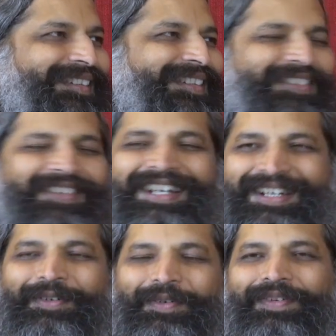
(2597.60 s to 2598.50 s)
It's
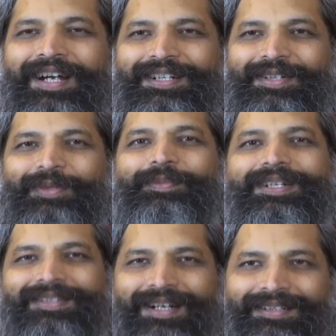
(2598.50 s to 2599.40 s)
okay, don't fight it too
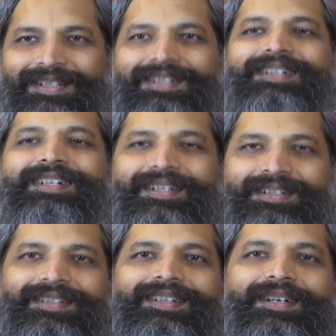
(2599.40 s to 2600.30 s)
much, rather turn
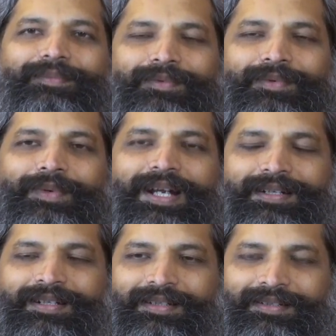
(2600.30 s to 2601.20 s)
it and
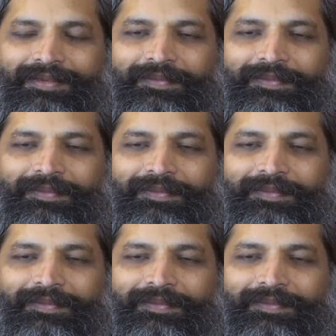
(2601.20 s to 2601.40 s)
widen it.